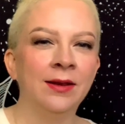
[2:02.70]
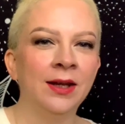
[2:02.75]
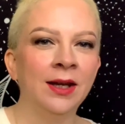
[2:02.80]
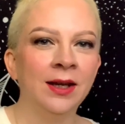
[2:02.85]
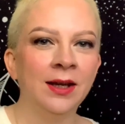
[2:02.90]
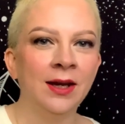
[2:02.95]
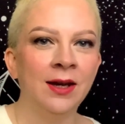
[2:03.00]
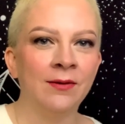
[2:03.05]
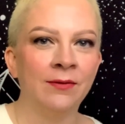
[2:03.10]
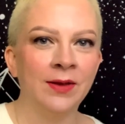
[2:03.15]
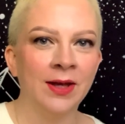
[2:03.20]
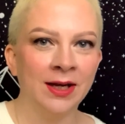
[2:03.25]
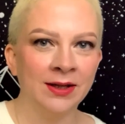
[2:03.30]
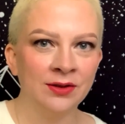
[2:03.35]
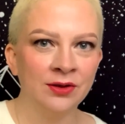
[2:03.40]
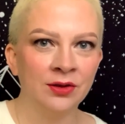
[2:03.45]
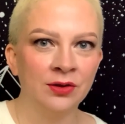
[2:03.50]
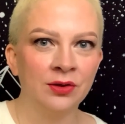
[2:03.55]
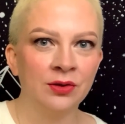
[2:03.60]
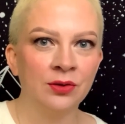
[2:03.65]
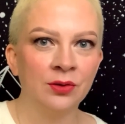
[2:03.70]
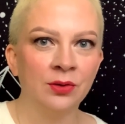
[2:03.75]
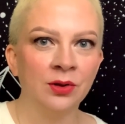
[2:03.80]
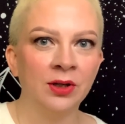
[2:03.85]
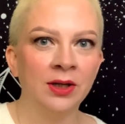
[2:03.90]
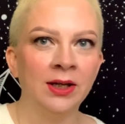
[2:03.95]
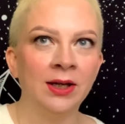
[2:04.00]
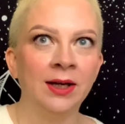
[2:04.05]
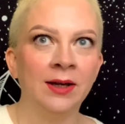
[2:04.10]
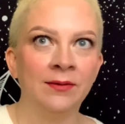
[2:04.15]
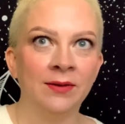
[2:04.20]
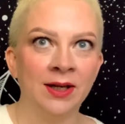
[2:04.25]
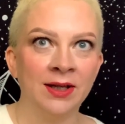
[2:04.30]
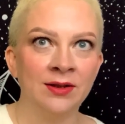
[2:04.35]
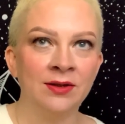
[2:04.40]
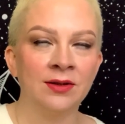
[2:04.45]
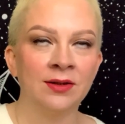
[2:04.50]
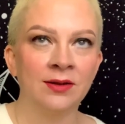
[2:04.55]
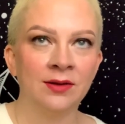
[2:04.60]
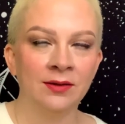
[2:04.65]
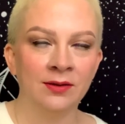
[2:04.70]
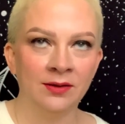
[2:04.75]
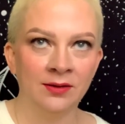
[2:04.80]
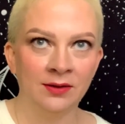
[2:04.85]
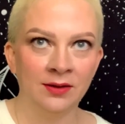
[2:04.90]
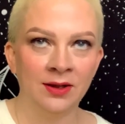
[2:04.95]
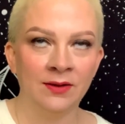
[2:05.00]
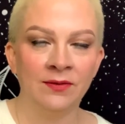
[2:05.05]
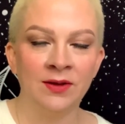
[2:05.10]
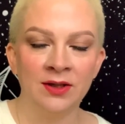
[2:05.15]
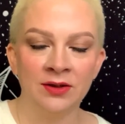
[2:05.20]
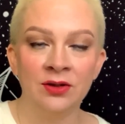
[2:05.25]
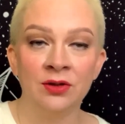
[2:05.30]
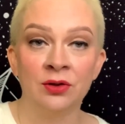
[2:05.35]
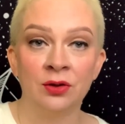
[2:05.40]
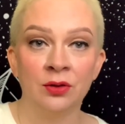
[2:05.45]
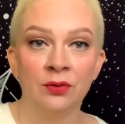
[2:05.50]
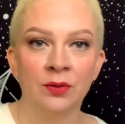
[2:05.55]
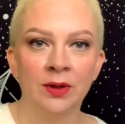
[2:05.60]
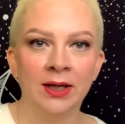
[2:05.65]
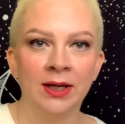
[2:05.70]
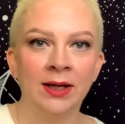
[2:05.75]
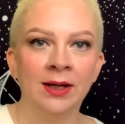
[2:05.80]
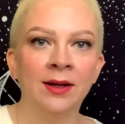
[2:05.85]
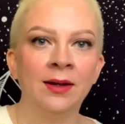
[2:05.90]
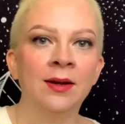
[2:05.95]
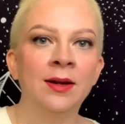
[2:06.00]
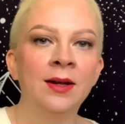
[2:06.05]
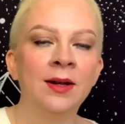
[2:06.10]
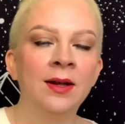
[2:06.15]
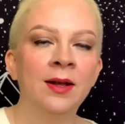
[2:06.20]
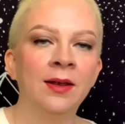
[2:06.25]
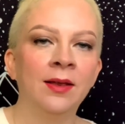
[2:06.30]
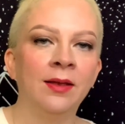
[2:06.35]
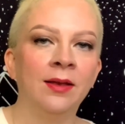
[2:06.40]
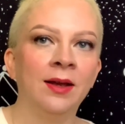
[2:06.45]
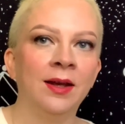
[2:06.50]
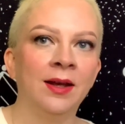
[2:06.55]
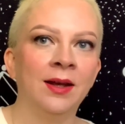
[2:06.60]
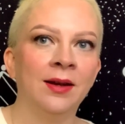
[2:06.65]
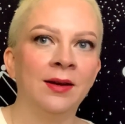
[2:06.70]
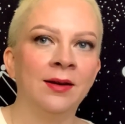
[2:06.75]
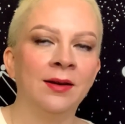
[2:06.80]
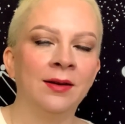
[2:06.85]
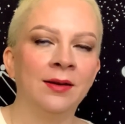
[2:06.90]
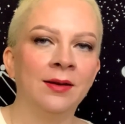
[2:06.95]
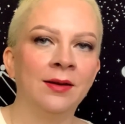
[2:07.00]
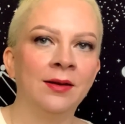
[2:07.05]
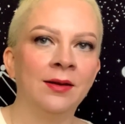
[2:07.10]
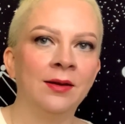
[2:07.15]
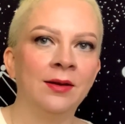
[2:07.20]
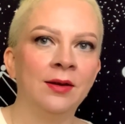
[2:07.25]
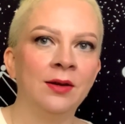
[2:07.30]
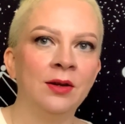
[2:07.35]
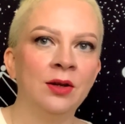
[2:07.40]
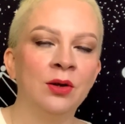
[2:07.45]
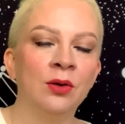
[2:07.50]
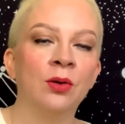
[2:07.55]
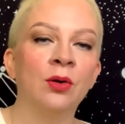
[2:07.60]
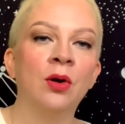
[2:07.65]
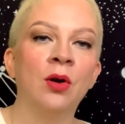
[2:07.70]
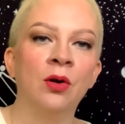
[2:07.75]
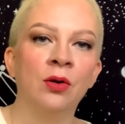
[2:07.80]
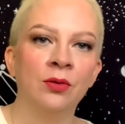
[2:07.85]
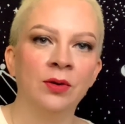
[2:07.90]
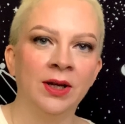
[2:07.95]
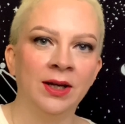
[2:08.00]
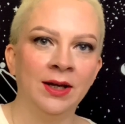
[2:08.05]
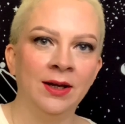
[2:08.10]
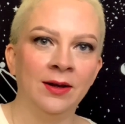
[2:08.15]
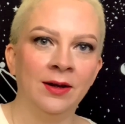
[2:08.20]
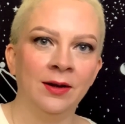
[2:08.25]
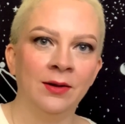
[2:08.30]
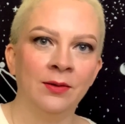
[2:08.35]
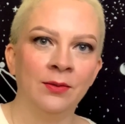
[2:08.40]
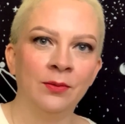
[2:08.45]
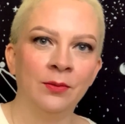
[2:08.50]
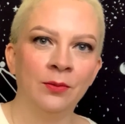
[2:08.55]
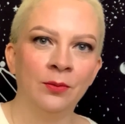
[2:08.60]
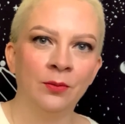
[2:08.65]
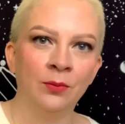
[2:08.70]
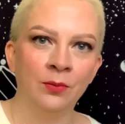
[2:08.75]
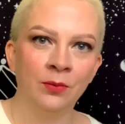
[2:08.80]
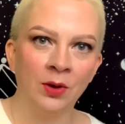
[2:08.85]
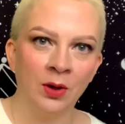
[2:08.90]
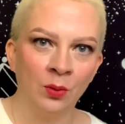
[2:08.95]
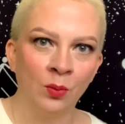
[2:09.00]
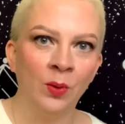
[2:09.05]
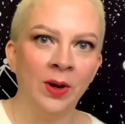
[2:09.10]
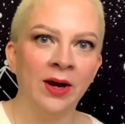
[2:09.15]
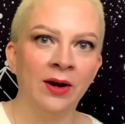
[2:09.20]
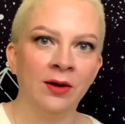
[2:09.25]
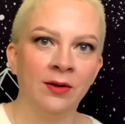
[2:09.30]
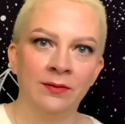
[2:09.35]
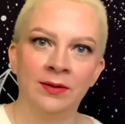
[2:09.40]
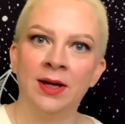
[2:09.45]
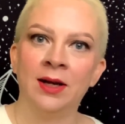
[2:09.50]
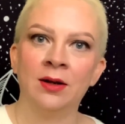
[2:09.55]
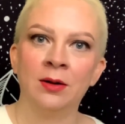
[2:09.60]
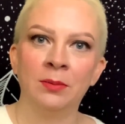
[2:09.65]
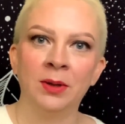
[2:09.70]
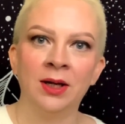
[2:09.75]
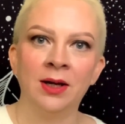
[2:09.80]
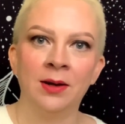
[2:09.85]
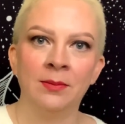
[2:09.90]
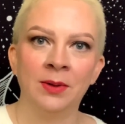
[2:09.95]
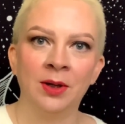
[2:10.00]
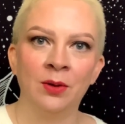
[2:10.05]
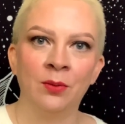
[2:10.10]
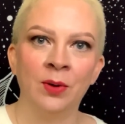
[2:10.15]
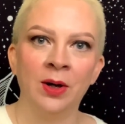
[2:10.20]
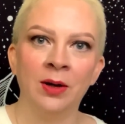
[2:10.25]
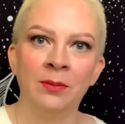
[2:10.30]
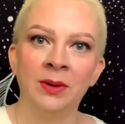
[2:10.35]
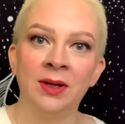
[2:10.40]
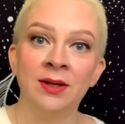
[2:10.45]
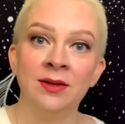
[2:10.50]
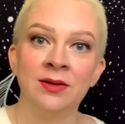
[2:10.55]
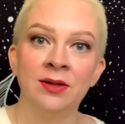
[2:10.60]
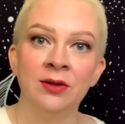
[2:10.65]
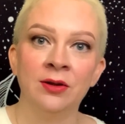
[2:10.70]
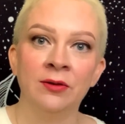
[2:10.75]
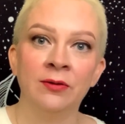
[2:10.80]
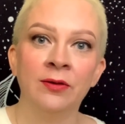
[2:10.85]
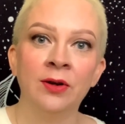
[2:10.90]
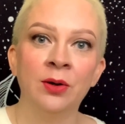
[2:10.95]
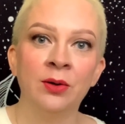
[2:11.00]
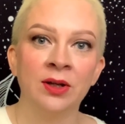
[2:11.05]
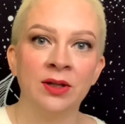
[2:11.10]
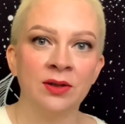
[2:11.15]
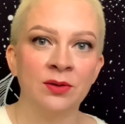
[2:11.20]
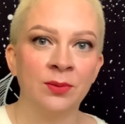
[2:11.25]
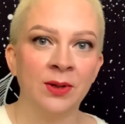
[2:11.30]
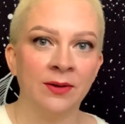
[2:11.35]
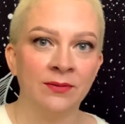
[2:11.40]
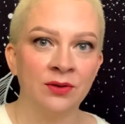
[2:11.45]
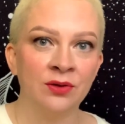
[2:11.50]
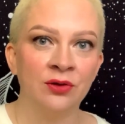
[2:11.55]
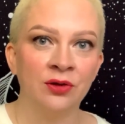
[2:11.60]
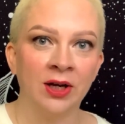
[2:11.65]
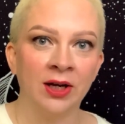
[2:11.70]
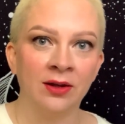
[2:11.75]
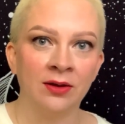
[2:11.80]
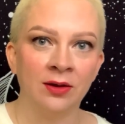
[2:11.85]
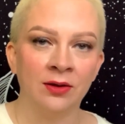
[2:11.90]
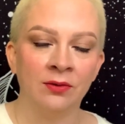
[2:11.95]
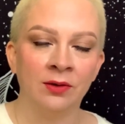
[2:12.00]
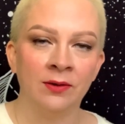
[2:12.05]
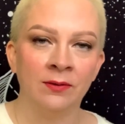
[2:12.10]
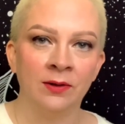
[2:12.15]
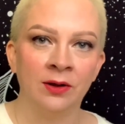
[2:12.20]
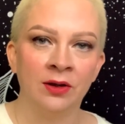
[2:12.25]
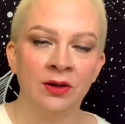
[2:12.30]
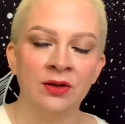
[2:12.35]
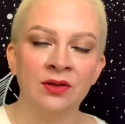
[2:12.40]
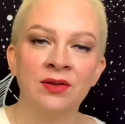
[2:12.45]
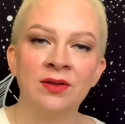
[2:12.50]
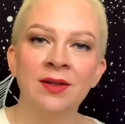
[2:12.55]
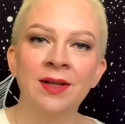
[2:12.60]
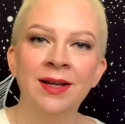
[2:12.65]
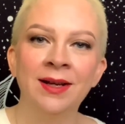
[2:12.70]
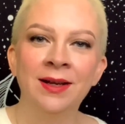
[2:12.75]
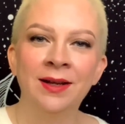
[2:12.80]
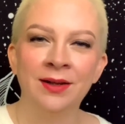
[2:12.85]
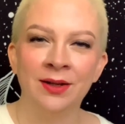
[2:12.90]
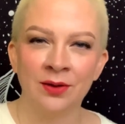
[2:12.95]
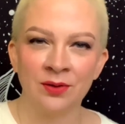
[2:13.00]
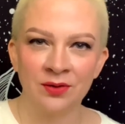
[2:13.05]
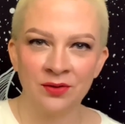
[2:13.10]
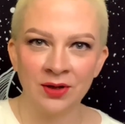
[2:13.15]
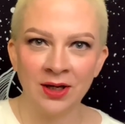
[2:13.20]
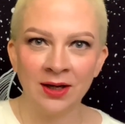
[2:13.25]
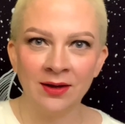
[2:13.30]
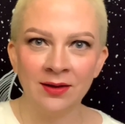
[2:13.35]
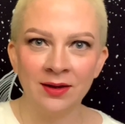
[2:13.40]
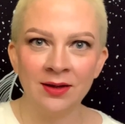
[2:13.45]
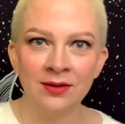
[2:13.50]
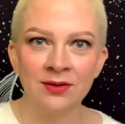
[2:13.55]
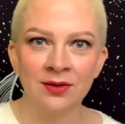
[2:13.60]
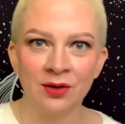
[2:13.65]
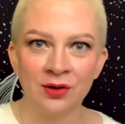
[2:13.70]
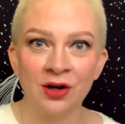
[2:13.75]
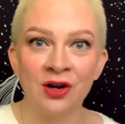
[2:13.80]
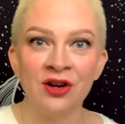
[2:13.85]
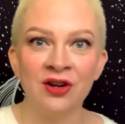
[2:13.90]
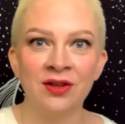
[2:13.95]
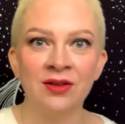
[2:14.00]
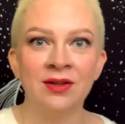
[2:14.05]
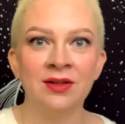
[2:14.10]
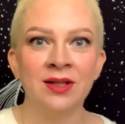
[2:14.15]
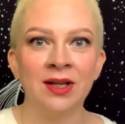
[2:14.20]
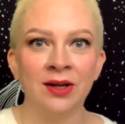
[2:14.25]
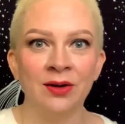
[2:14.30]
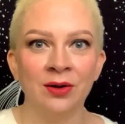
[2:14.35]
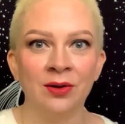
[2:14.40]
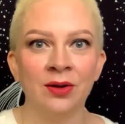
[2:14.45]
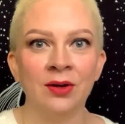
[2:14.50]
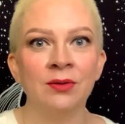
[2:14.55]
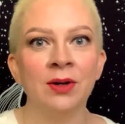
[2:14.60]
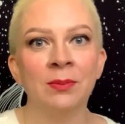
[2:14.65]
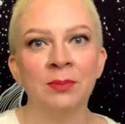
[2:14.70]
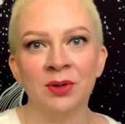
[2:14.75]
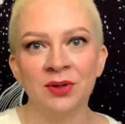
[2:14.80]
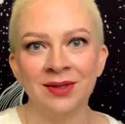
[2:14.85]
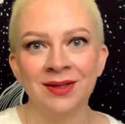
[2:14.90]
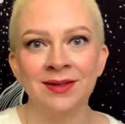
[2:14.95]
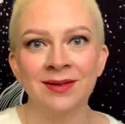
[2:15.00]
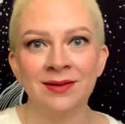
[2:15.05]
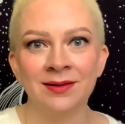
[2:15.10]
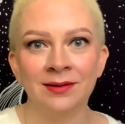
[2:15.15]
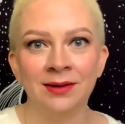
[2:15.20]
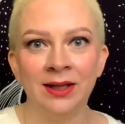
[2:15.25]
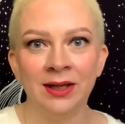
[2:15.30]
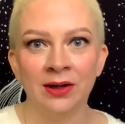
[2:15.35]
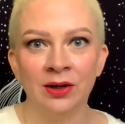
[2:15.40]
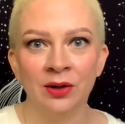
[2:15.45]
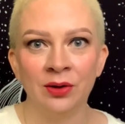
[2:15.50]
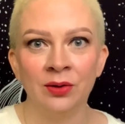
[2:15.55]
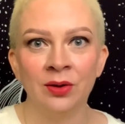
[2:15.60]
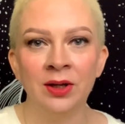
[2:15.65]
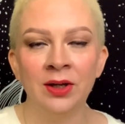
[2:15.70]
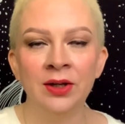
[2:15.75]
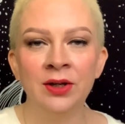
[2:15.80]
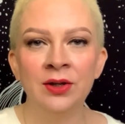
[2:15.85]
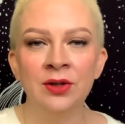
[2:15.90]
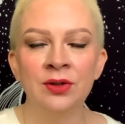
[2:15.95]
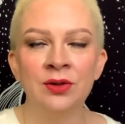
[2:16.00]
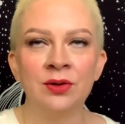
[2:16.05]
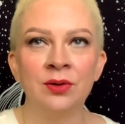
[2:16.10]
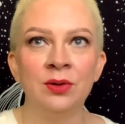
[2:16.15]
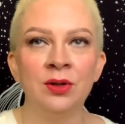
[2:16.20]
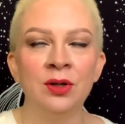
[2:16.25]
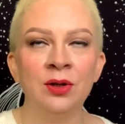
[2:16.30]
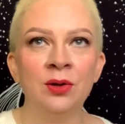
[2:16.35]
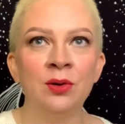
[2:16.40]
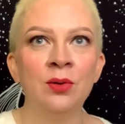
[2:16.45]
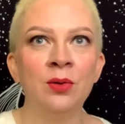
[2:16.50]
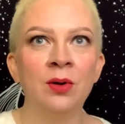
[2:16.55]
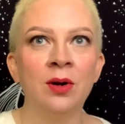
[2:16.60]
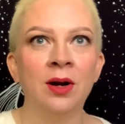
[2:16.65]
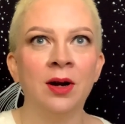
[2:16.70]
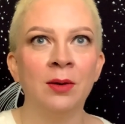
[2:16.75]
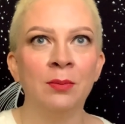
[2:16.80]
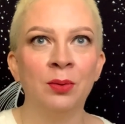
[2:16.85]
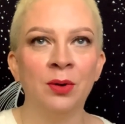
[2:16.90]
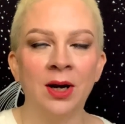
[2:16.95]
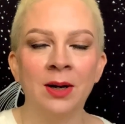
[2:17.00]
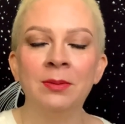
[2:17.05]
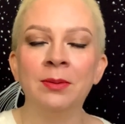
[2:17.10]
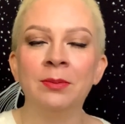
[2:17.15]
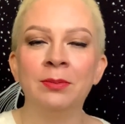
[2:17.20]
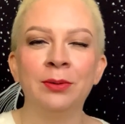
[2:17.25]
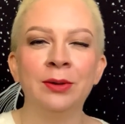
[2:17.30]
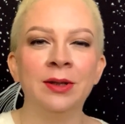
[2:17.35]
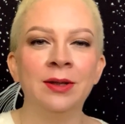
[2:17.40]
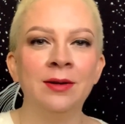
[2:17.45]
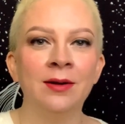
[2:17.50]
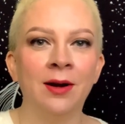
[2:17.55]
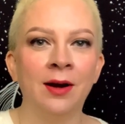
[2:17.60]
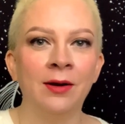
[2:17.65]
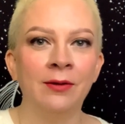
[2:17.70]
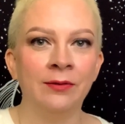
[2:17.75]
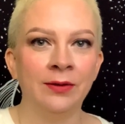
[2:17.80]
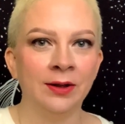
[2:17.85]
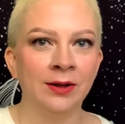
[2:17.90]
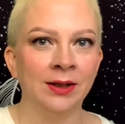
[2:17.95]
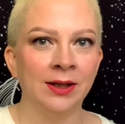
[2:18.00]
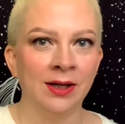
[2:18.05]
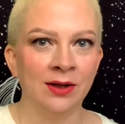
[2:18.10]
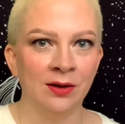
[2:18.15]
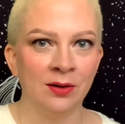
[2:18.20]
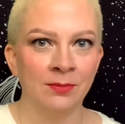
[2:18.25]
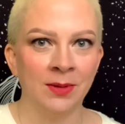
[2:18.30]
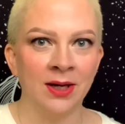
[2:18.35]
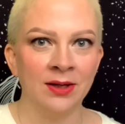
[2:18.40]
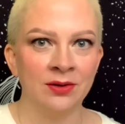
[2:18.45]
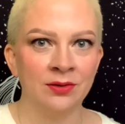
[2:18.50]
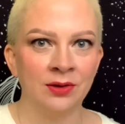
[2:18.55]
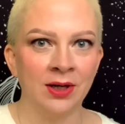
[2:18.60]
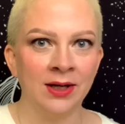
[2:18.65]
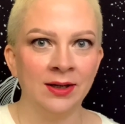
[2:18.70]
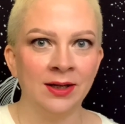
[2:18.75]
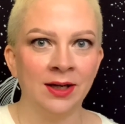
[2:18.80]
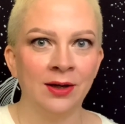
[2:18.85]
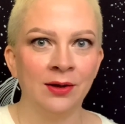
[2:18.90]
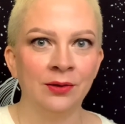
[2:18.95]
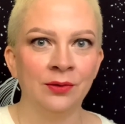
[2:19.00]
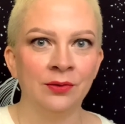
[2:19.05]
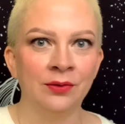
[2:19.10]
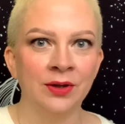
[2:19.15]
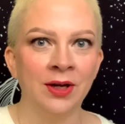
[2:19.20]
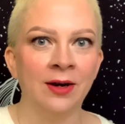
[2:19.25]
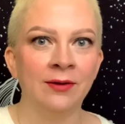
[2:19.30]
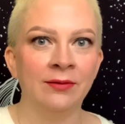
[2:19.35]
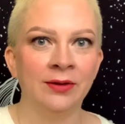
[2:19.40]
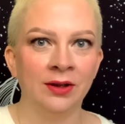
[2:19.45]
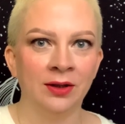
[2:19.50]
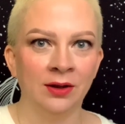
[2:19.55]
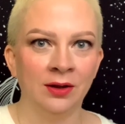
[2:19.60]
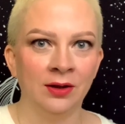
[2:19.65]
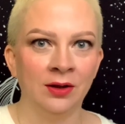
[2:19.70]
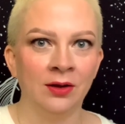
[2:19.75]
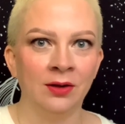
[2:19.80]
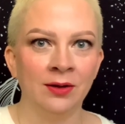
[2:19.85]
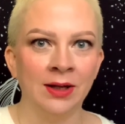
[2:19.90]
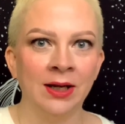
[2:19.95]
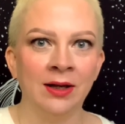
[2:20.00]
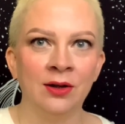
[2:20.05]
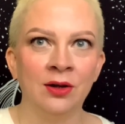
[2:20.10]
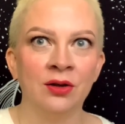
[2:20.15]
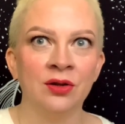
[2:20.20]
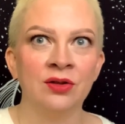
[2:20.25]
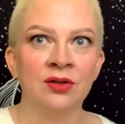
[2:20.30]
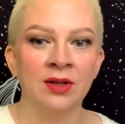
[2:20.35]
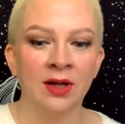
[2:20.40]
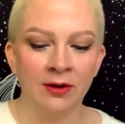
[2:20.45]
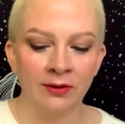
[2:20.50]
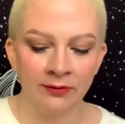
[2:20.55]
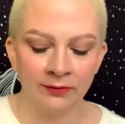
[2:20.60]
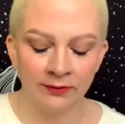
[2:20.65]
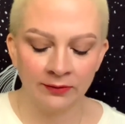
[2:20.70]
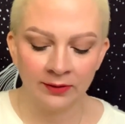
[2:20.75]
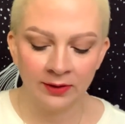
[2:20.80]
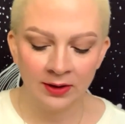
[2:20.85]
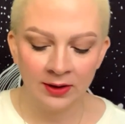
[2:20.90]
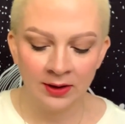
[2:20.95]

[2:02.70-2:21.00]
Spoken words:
I think if that's your story, if this is your reading, then you're already aware of that or becoming aware, because in your focus we have Strength in reverse. Now, Strength is the card in the tarot that represents Leo. So you are probably not feeling at your best right now, not feeling like yourself,